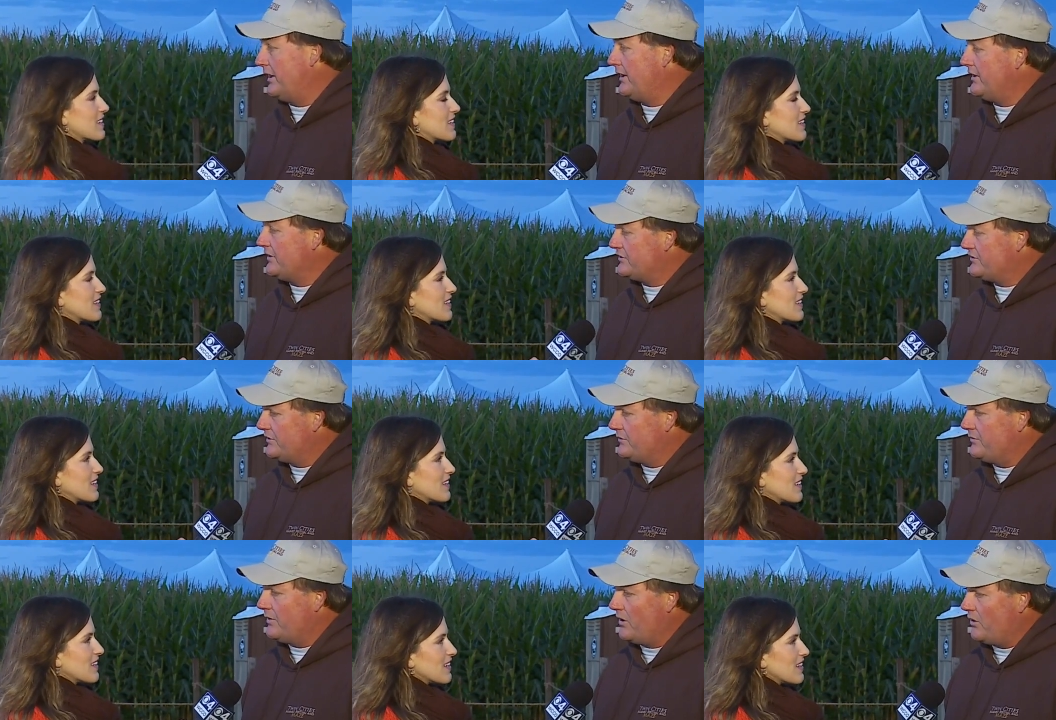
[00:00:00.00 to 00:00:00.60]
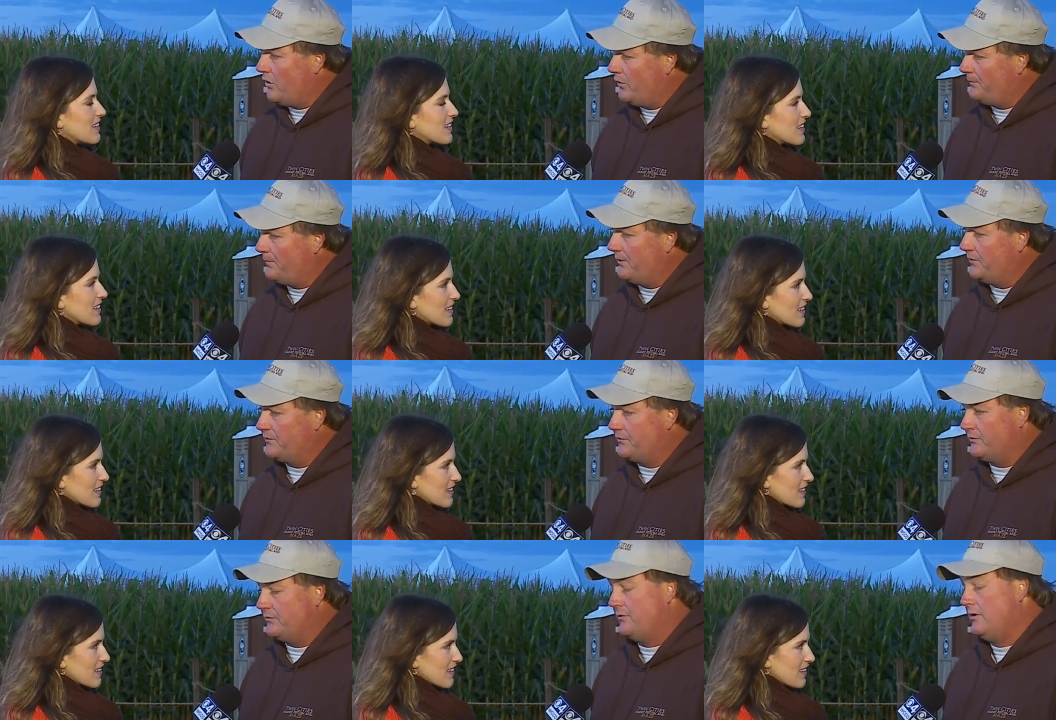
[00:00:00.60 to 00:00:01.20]
Speaker 1: and this year we are hoping
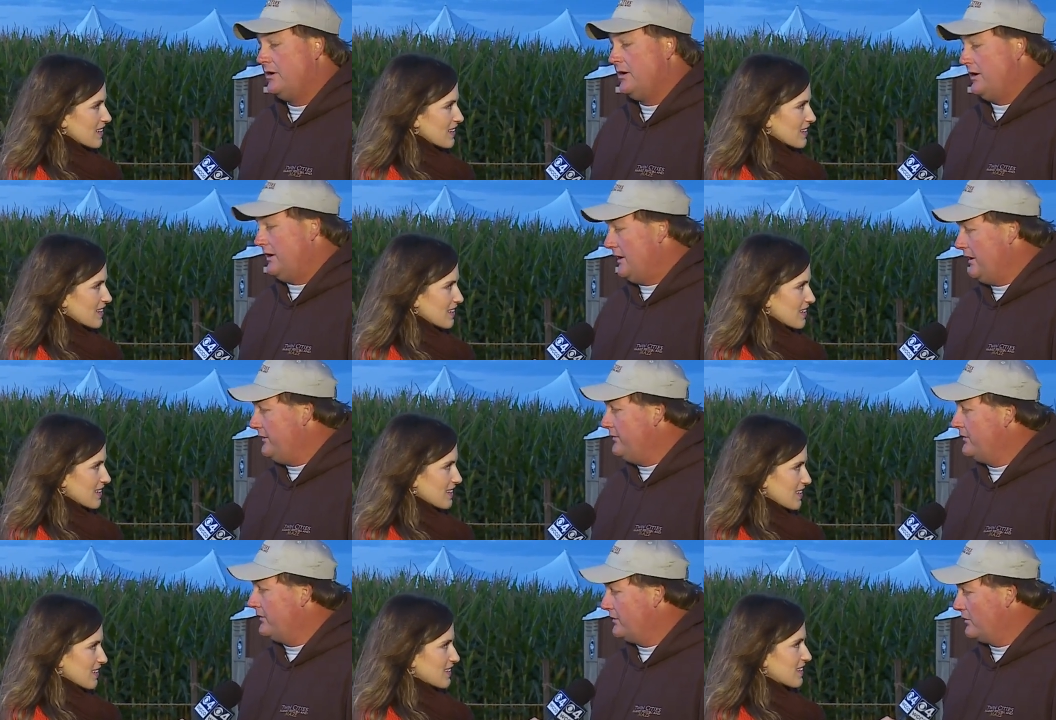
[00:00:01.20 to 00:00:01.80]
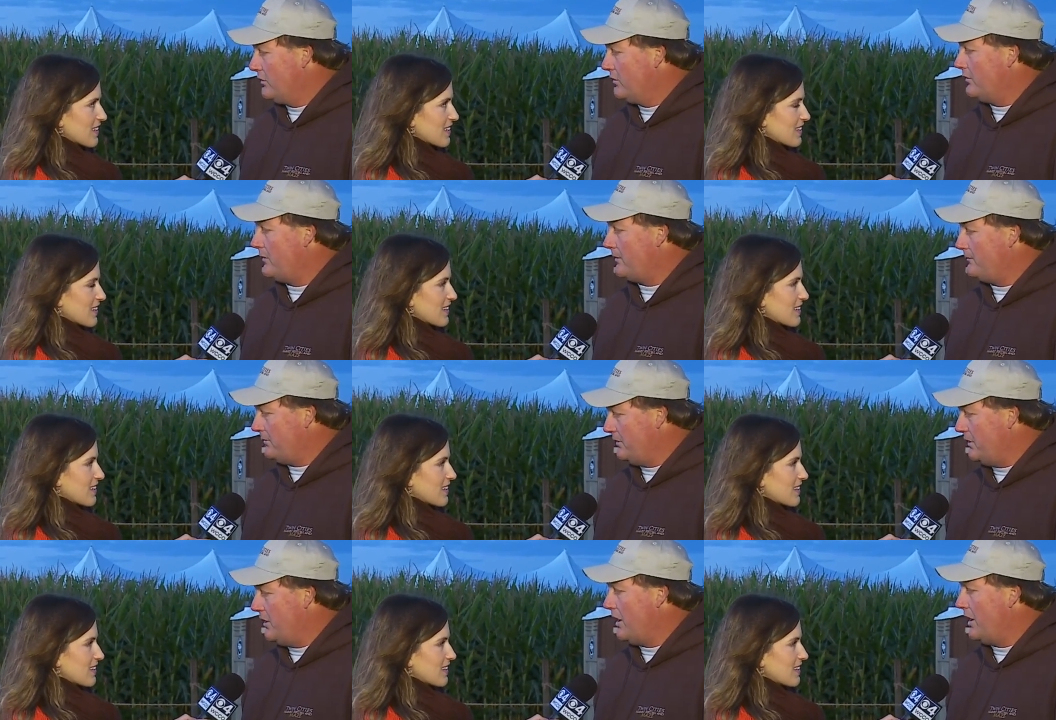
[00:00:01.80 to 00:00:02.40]
to even go
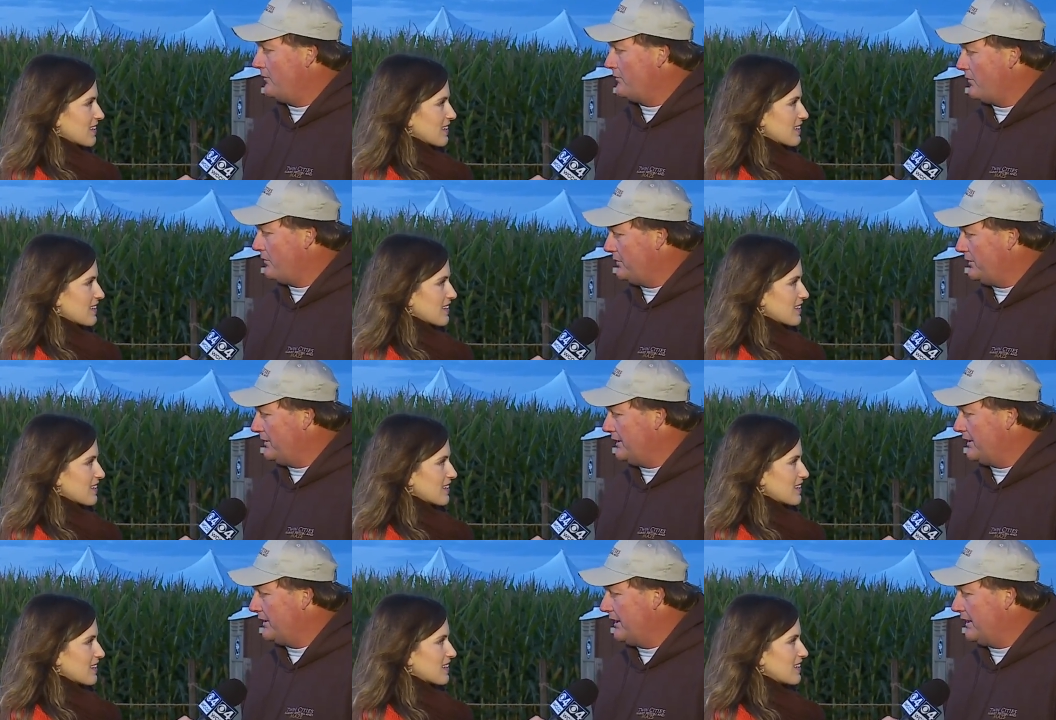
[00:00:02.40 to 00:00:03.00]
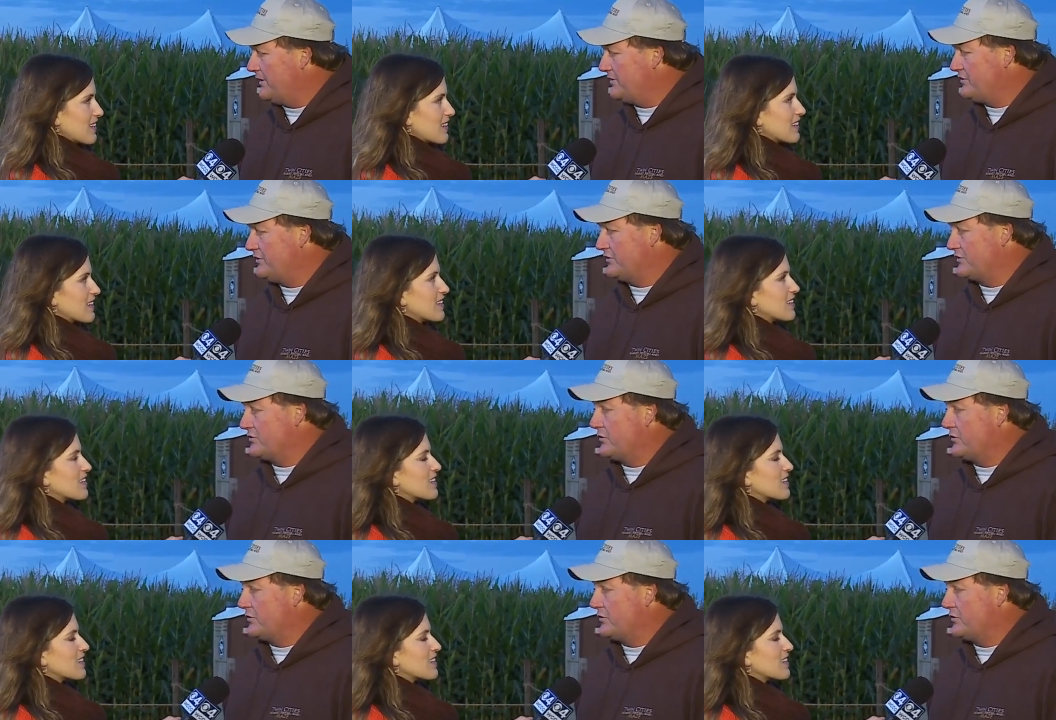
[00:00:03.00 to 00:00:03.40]
beyond what we did last year.